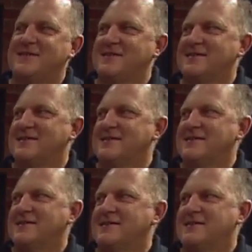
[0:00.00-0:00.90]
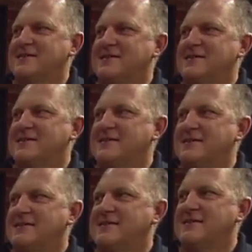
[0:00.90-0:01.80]

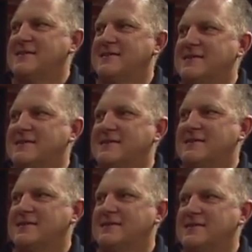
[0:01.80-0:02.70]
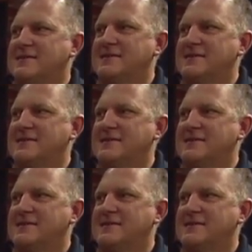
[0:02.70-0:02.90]
(not speaking)